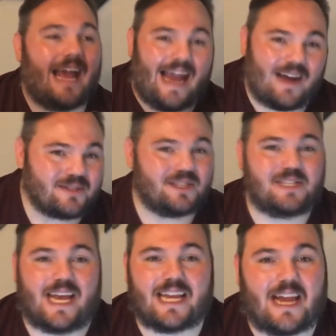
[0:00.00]
house to
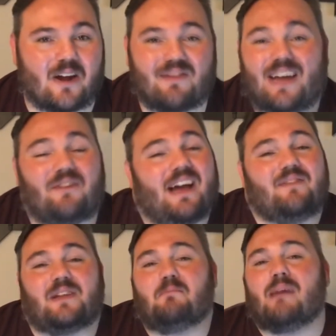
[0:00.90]
take care of. I don't
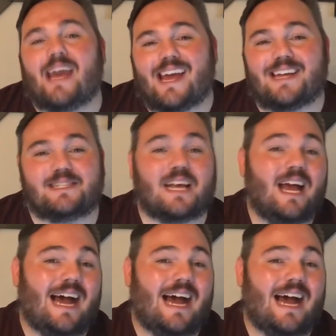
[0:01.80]
have any maids.